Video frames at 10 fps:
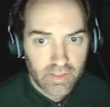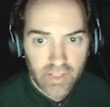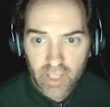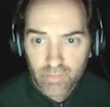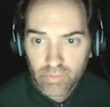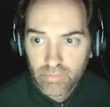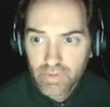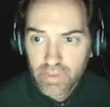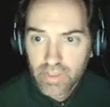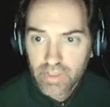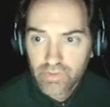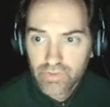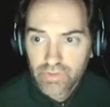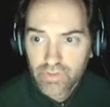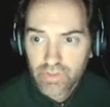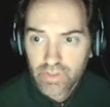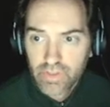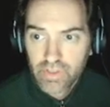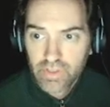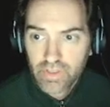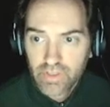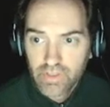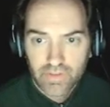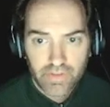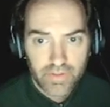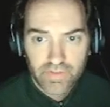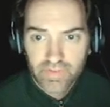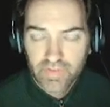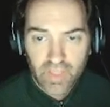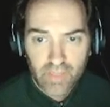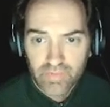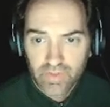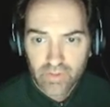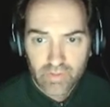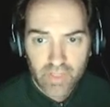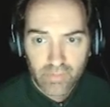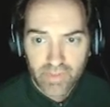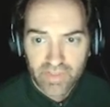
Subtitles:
Catapult barrage. You'll notice this game's incredibly